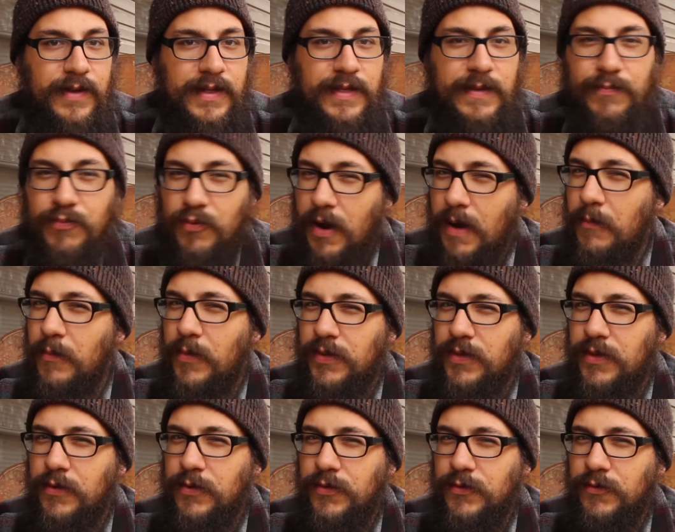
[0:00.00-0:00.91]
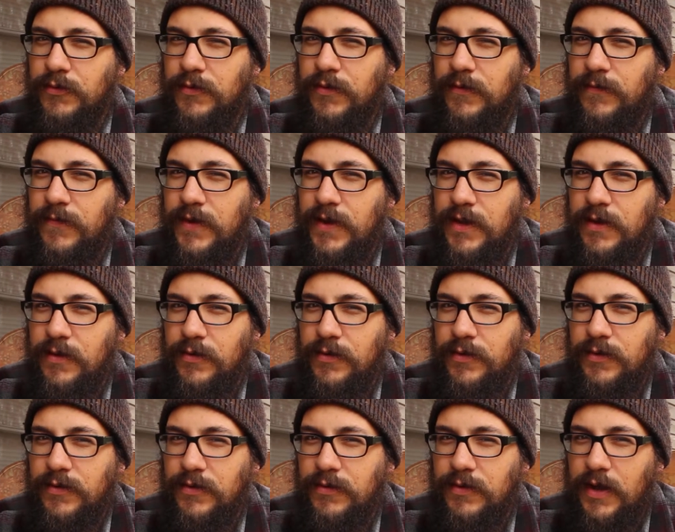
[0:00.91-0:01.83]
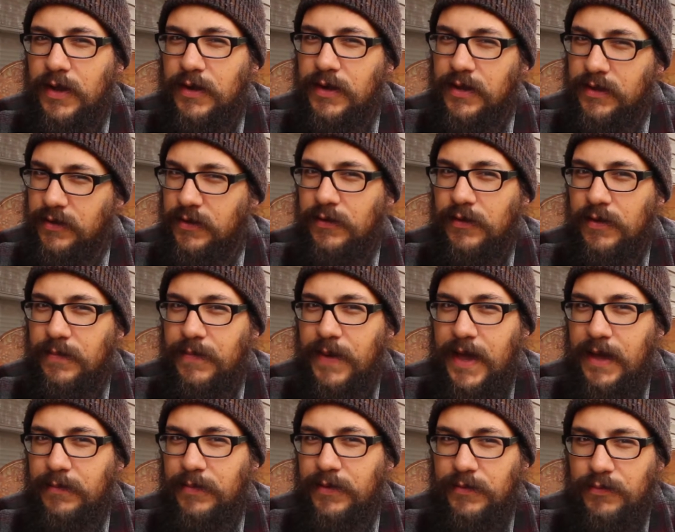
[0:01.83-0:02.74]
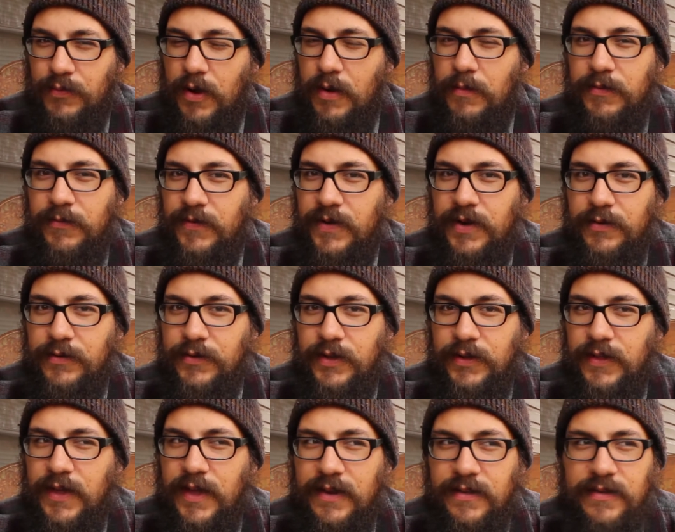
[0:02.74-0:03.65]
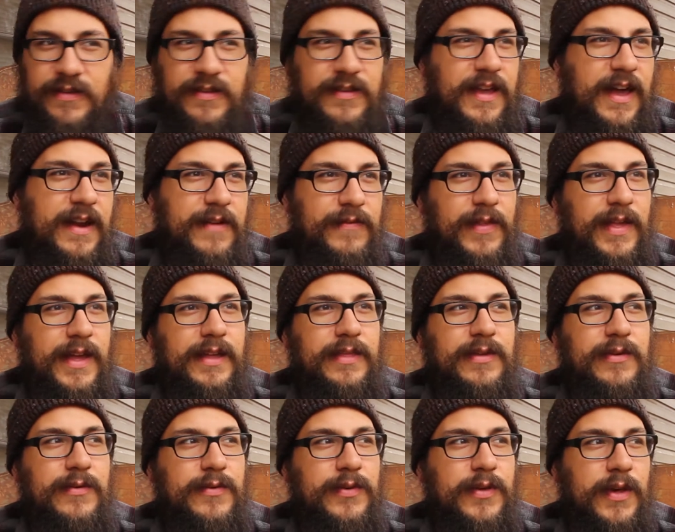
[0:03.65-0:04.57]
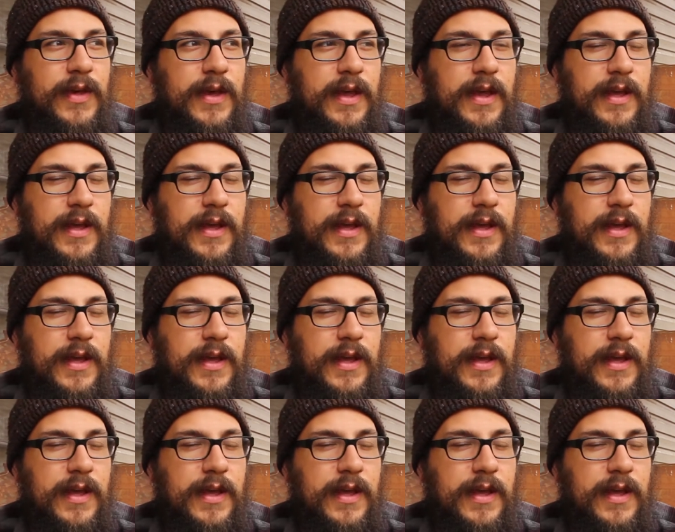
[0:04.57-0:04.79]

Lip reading: And the problem with those sorts of videos, they're not necessarily bad, but the problem with videos like that is it's kind of like those